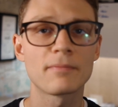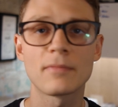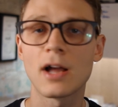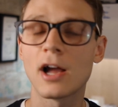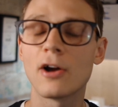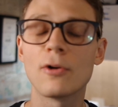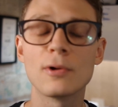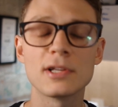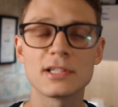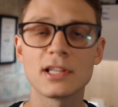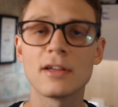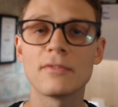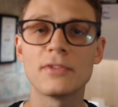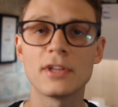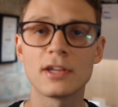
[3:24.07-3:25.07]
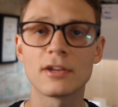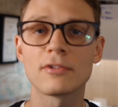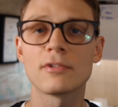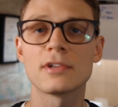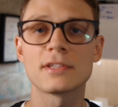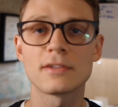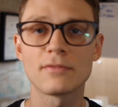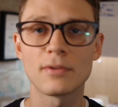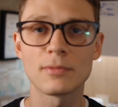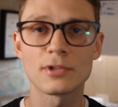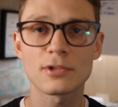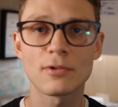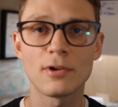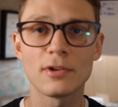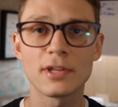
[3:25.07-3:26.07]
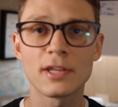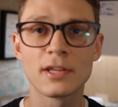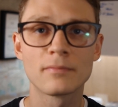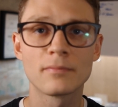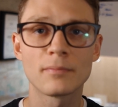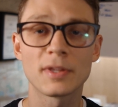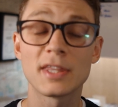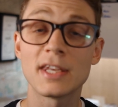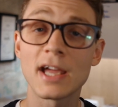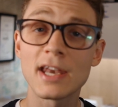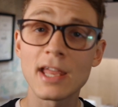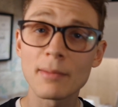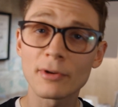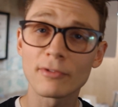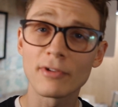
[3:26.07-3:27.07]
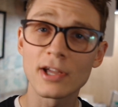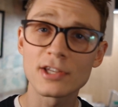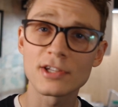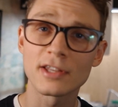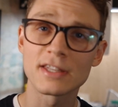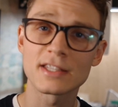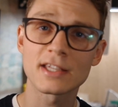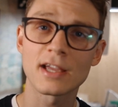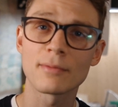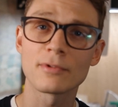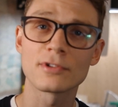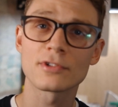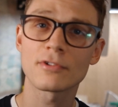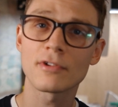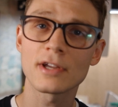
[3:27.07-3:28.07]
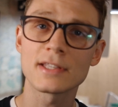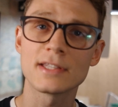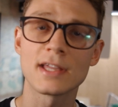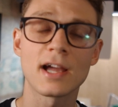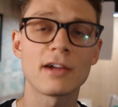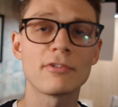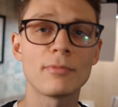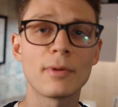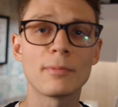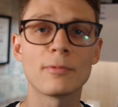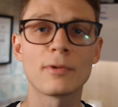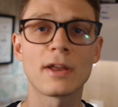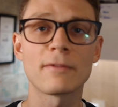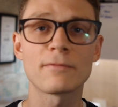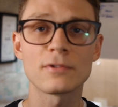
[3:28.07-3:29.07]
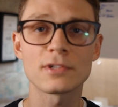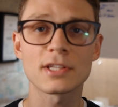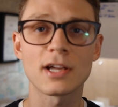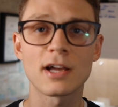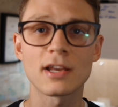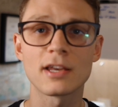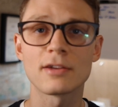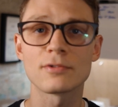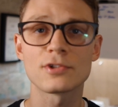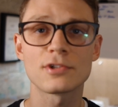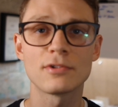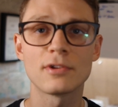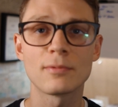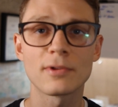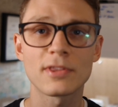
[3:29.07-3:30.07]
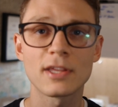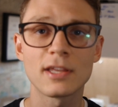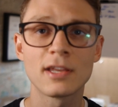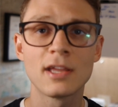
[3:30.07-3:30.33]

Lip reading: I always love the increase of image quality. But the dynamic range on this camera is crazy. I remember when I first got it and I was shooting with it,